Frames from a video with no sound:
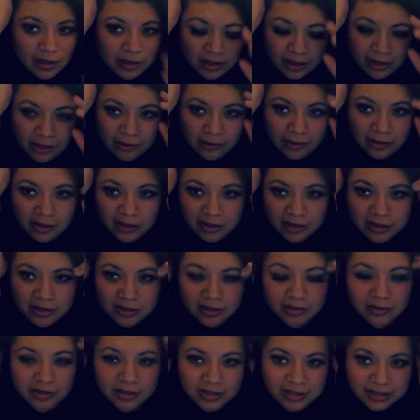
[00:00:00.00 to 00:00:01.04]
or you can
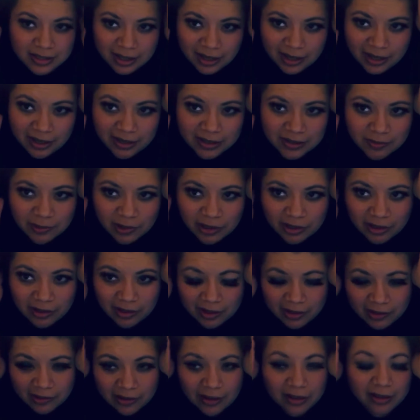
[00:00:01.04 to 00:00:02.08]
do the side as well,
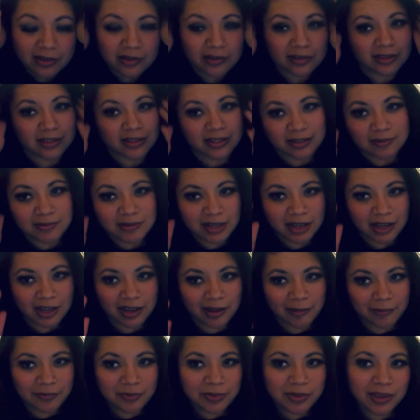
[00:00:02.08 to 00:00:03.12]
or you can do it at the same
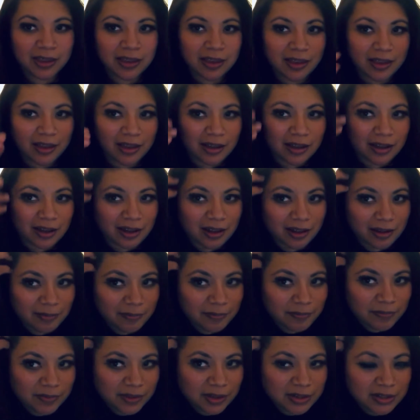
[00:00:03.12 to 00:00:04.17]
time.
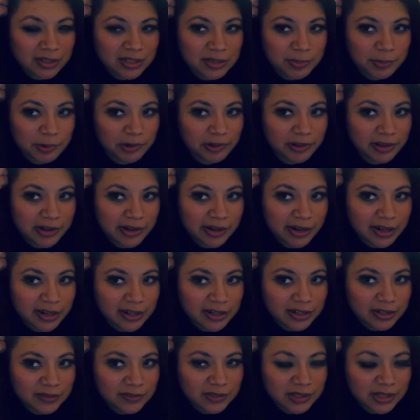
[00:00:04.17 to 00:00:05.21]
And just pulling your hair
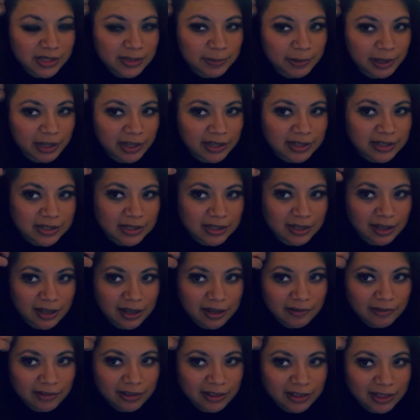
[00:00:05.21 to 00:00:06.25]
in different spots to
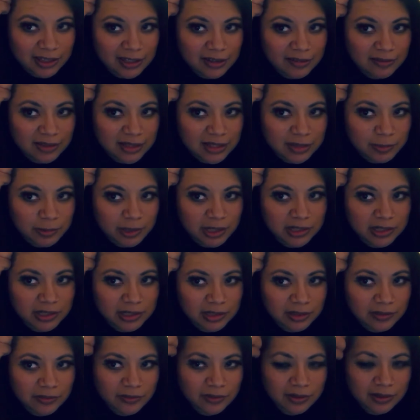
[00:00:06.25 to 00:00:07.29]
kind of relieve this
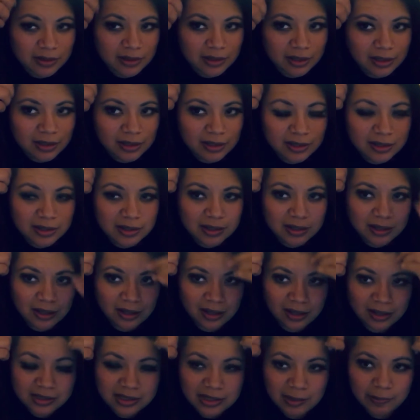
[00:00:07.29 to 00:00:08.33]
pressure from the
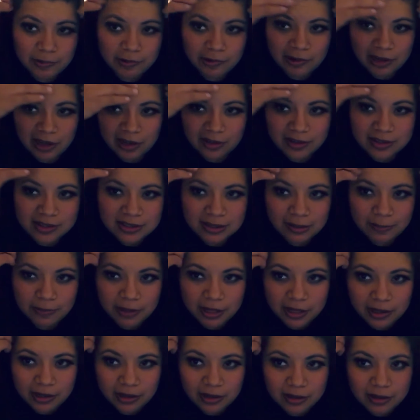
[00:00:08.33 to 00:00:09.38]
temporalis up
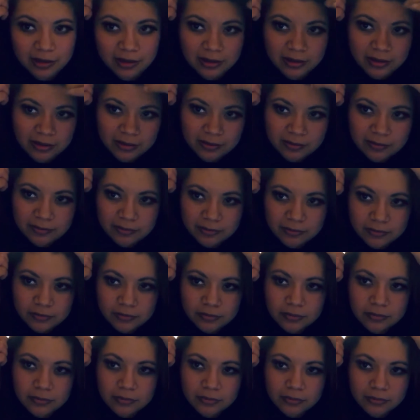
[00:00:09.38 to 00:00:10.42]
here.
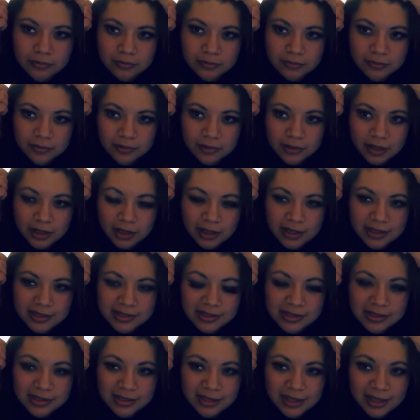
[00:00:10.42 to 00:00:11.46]
Okay,
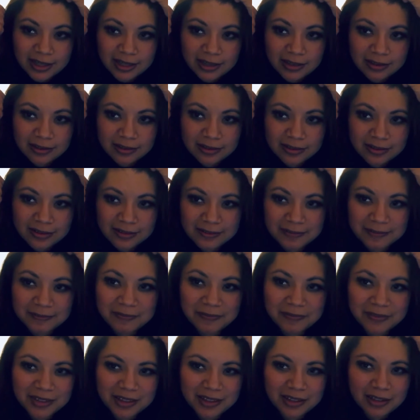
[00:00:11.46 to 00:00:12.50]
see that?
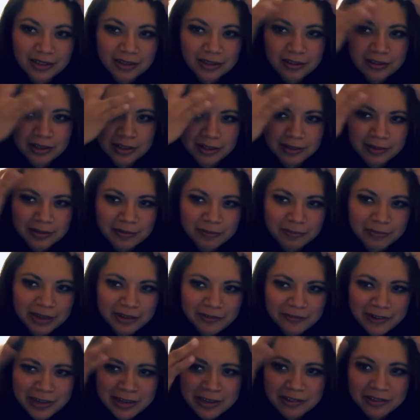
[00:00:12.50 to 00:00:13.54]
Look, my
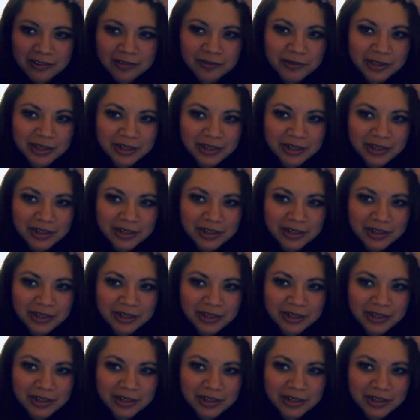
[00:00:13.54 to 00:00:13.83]
wrinkle went